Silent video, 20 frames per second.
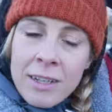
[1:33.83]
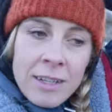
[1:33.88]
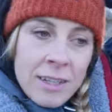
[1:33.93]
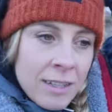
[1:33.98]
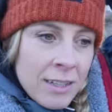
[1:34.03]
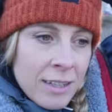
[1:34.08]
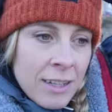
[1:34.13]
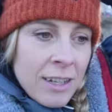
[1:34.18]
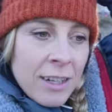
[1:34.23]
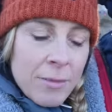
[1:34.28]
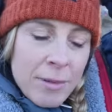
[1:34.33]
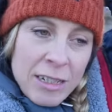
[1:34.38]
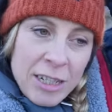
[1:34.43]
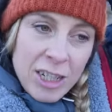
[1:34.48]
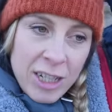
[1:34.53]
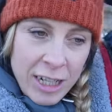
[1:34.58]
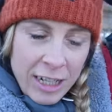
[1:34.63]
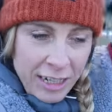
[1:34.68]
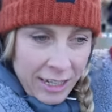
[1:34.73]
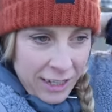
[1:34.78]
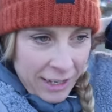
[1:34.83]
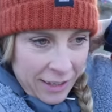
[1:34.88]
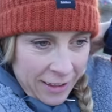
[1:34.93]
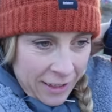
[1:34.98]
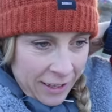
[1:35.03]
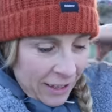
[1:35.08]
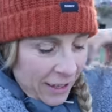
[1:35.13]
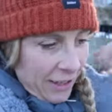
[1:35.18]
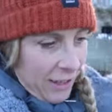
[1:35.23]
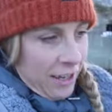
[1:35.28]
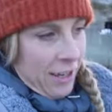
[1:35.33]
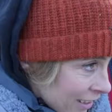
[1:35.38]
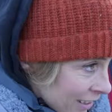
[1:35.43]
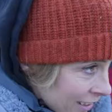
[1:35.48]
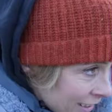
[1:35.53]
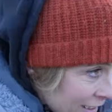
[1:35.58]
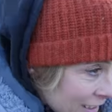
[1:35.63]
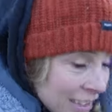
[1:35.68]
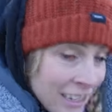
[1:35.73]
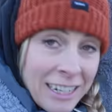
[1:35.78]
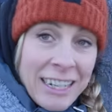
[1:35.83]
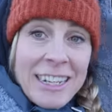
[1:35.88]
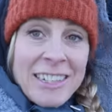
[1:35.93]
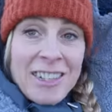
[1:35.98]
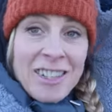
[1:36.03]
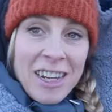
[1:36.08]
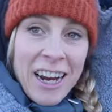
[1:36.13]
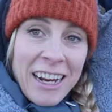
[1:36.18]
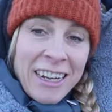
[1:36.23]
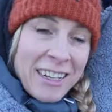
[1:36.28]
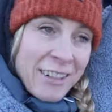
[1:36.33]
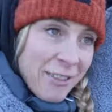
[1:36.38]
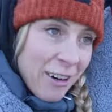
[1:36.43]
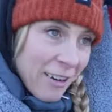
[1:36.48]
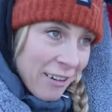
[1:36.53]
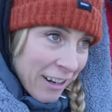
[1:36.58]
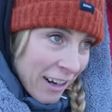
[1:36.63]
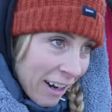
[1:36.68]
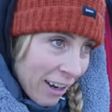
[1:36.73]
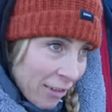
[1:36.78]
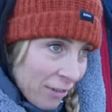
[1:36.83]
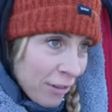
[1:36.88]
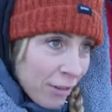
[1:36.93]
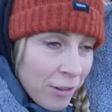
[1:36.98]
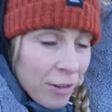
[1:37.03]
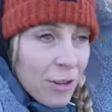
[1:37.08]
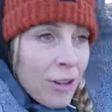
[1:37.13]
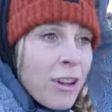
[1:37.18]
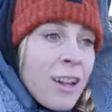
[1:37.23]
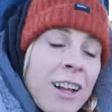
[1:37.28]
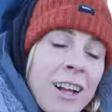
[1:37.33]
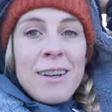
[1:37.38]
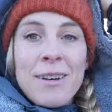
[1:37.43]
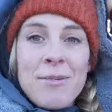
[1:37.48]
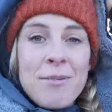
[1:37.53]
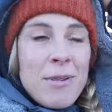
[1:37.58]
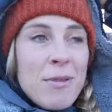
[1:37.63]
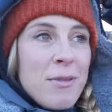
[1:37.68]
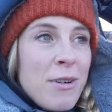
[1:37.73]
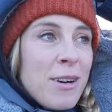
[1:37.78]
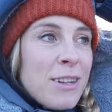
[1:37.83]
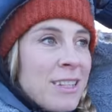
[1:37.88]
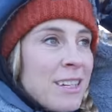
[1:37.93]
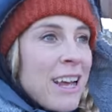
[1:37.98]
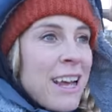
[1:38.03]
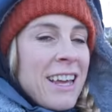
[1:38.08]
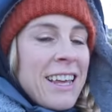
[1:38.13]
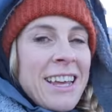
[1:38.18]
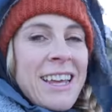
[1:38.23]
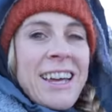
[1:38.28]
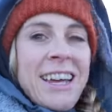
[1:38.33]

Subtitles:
It's going to be chilly, I think. It is January after all. But what a day.